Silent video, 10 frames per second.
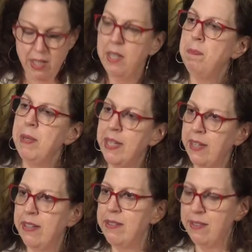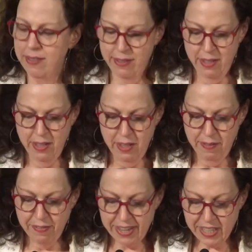It begins,
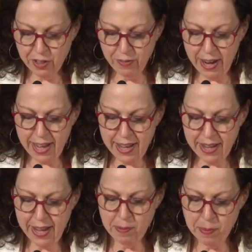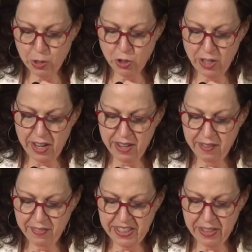Vayikra el
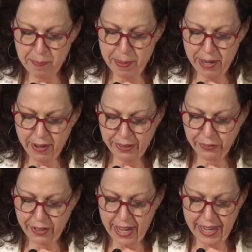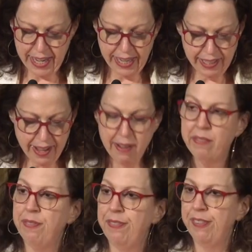Moshe vayedaber Adonai
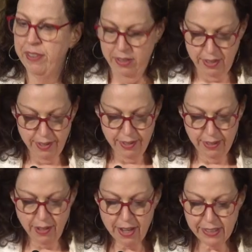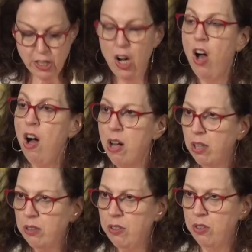elav. God
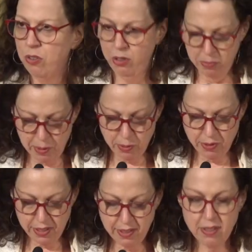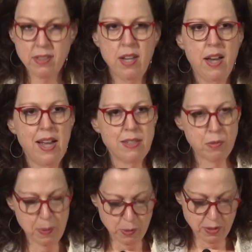called to Moses and
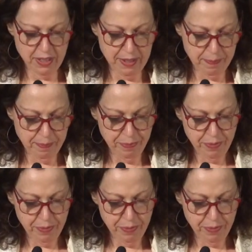spoke to him.